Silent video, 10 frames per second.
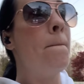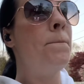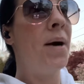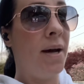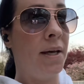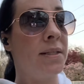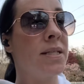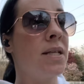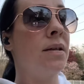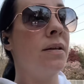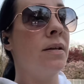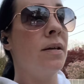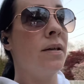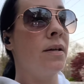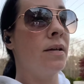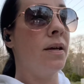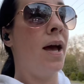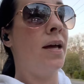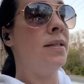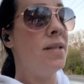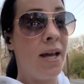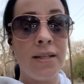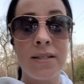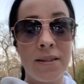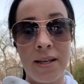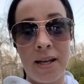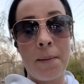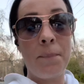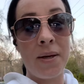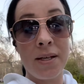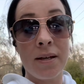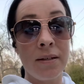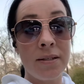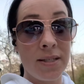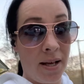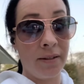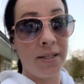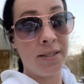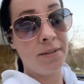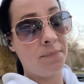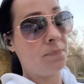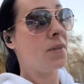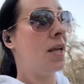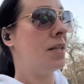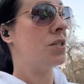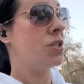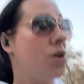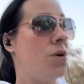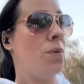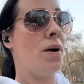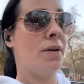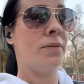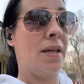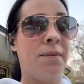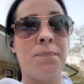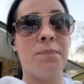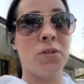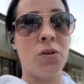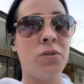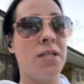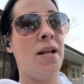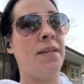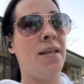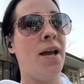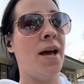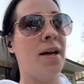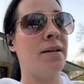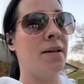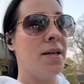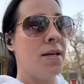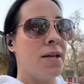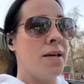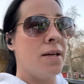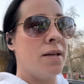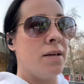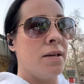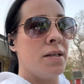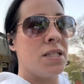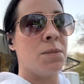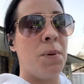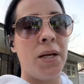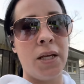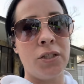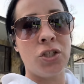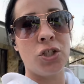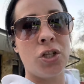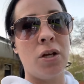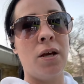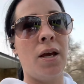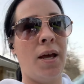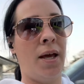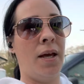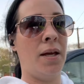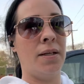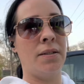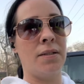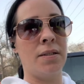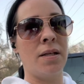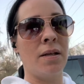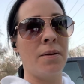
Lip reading: But at night they get a big salad. And so tonight they had spinach and